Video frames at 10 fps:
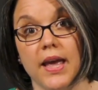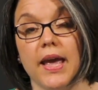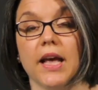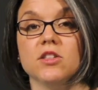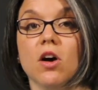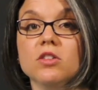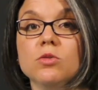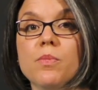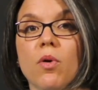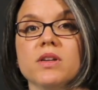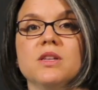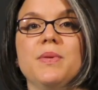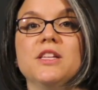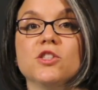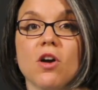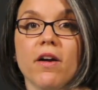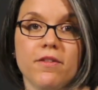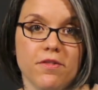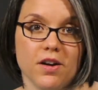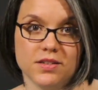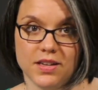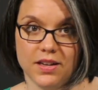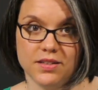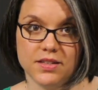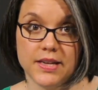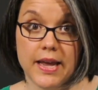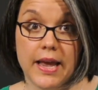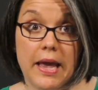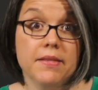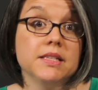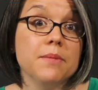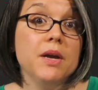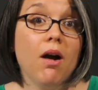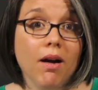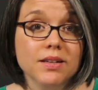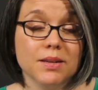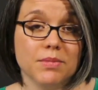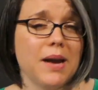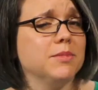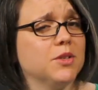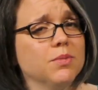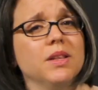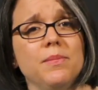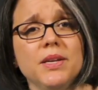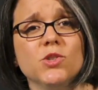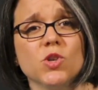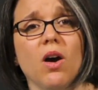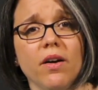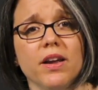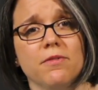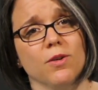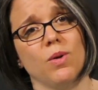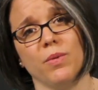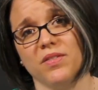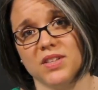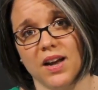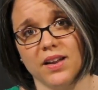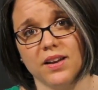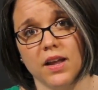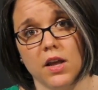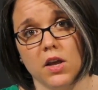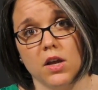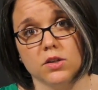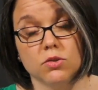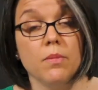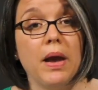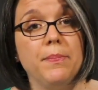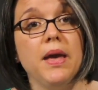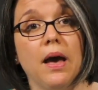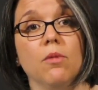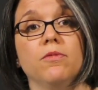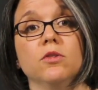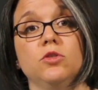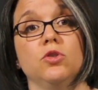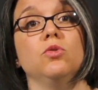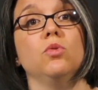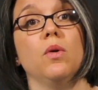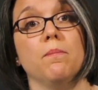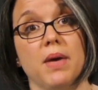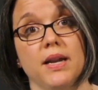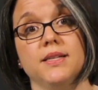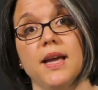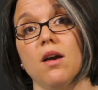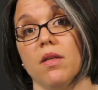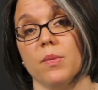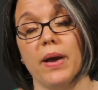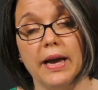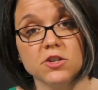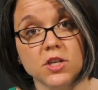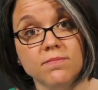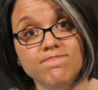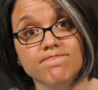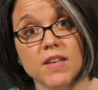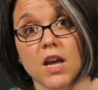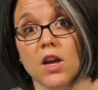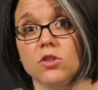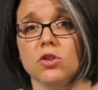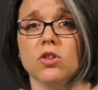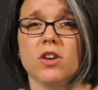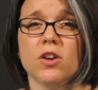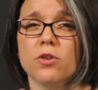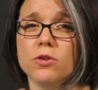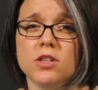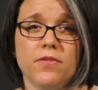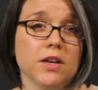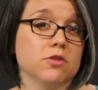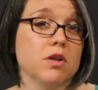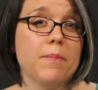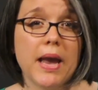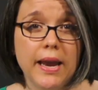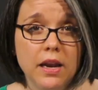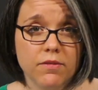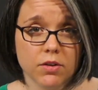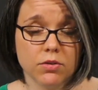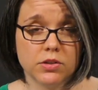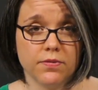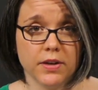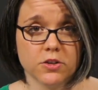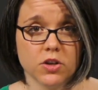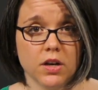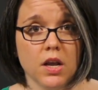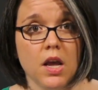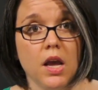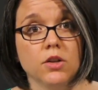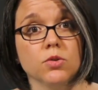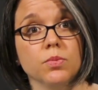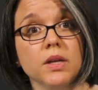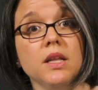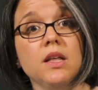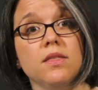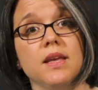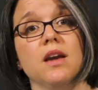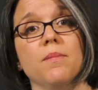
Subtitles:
It's also important to be sorry for our sins, and this can be hard sometimes to really be sorry for what we've done. So it might be helpful to meditate on the Passion, to look at a crucifix or a painting of the crucifixion, to really think